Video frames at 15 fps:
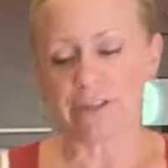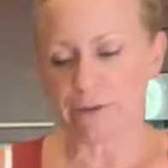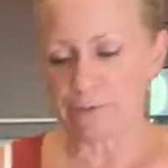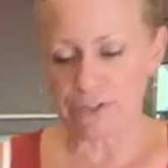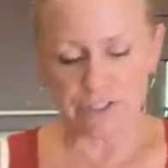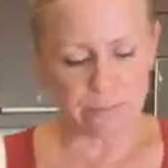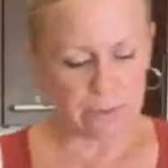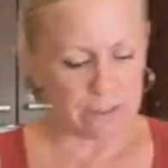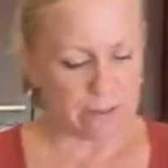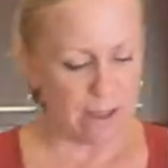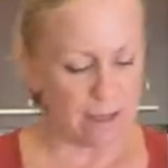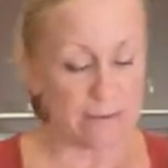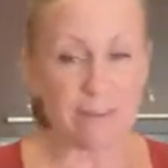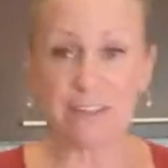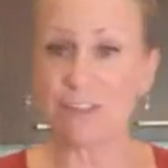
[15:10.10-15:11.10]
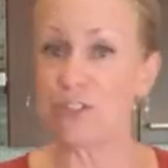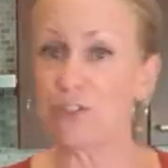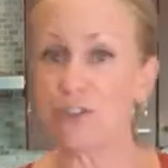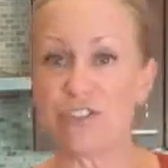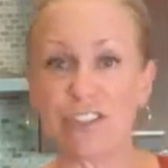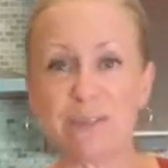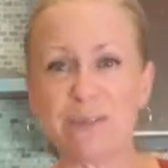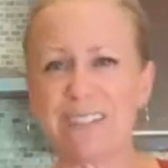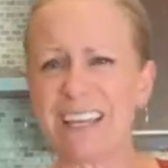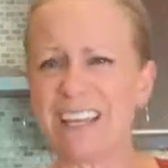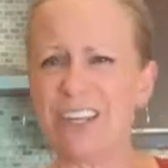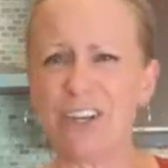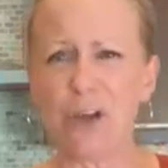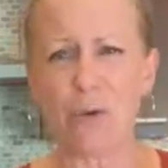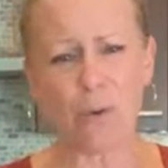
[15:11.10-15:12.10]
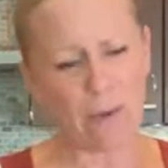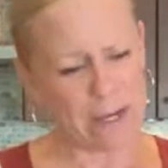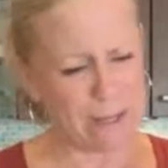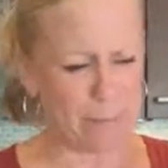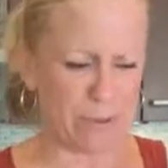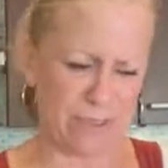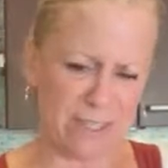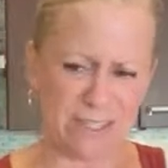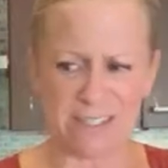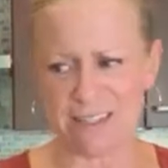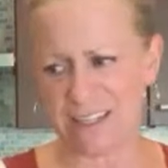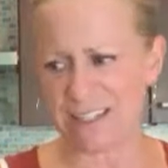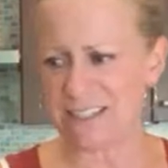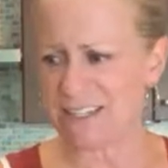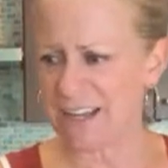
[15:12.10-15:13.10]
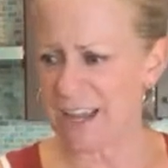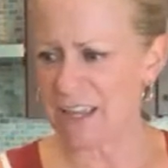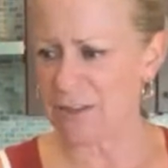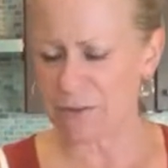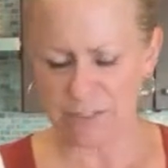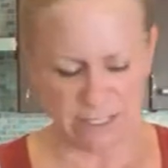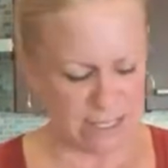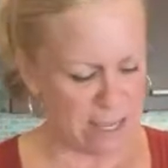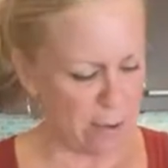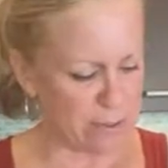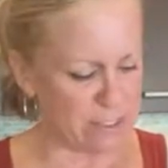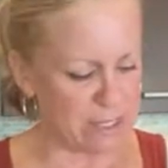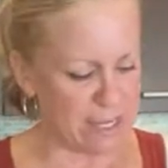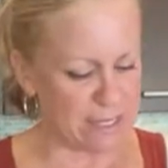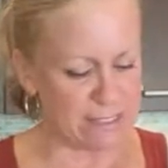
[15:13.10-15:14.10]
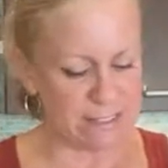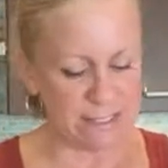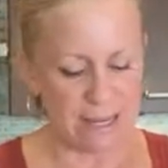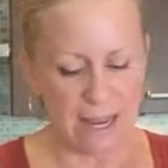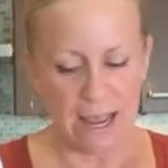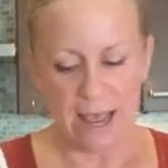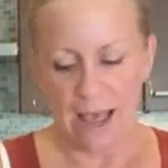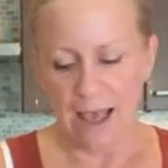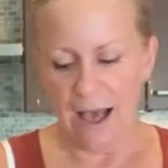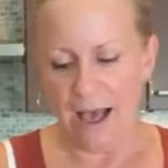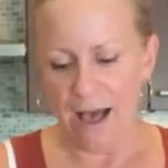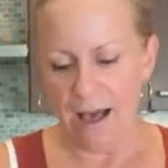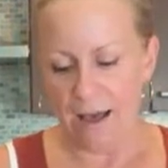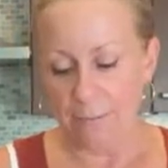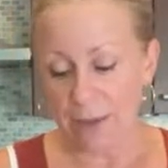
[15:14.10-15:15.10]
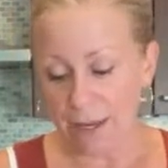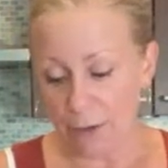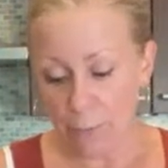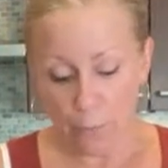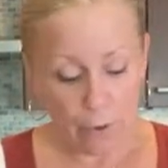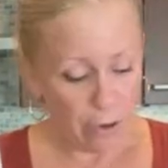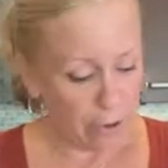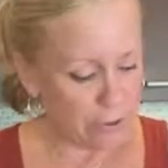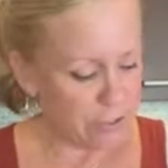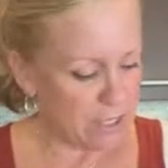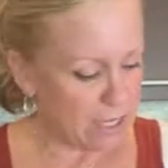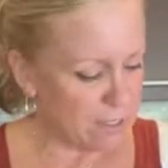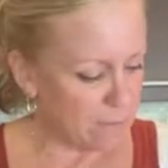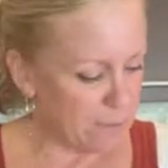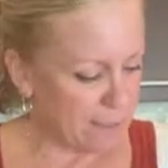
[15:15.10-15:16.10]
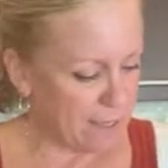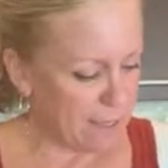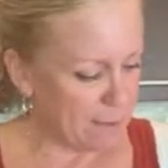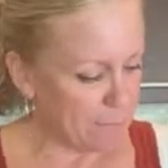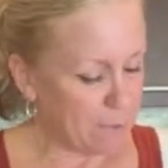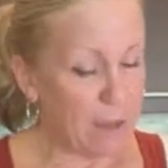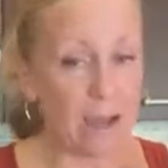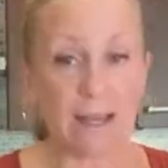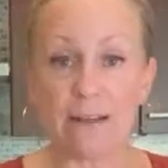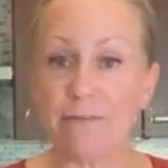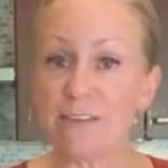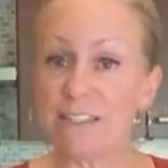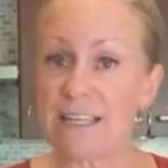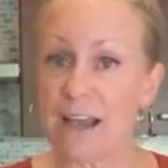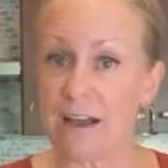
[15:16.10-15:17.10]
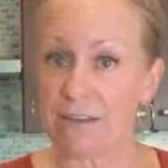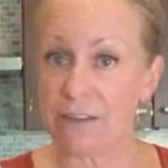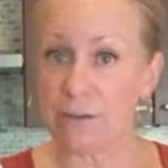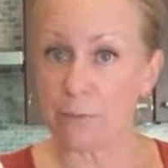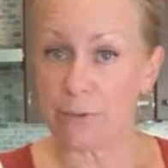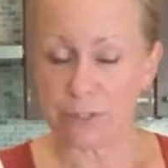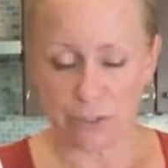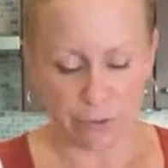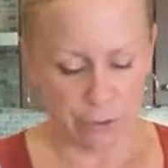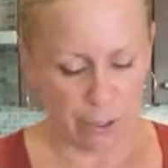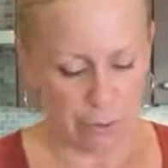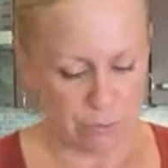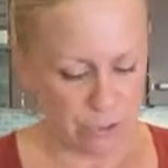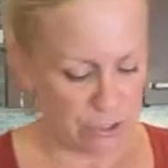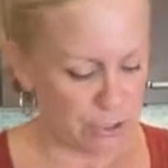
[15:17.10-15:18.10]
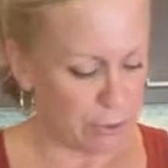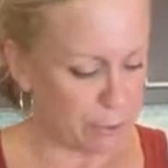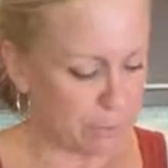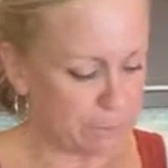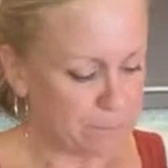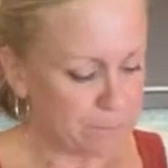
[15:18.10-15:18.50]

which is what a lot of us do, just was like, you know, why don't I put this and this together and see how it tastes? And it worked, and it became kind of a salad that was her go-to.